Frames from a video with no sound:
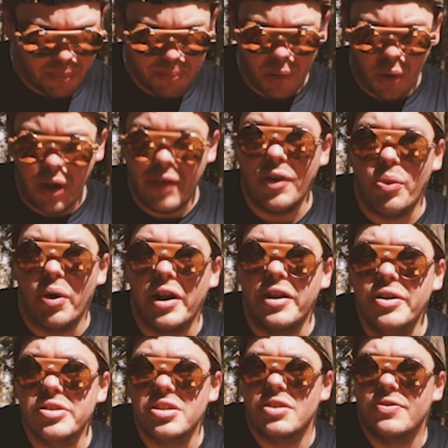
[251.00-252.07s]
But if I want to
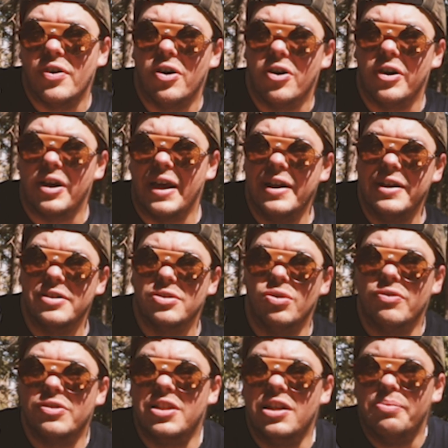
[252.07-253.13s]
use this for any sort
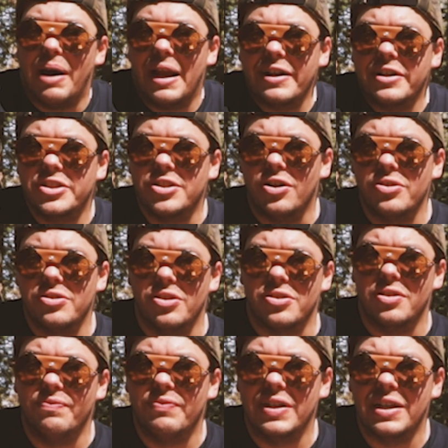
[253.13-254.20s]
of cinematic shots or
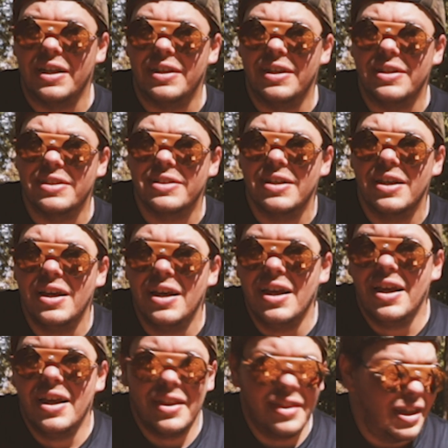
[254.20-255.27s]
something like this,
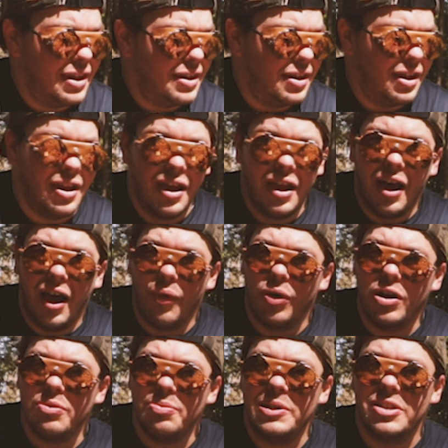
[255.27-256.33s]
then I
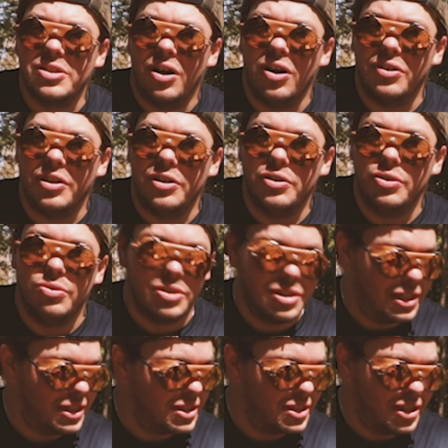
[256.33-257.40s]
want to be starting to use
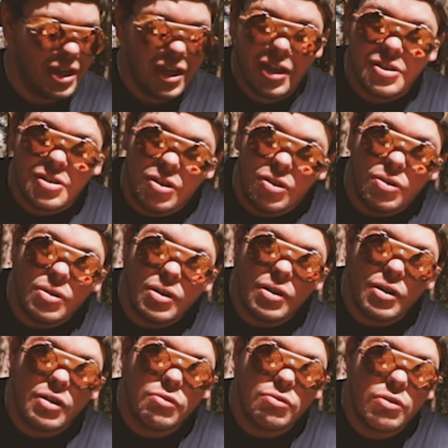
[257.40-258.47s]
this to
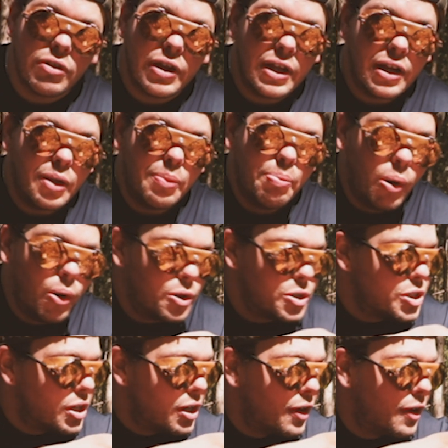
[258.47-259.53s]
really
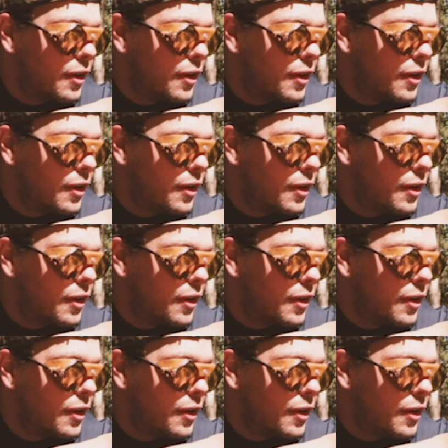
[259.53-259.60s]
push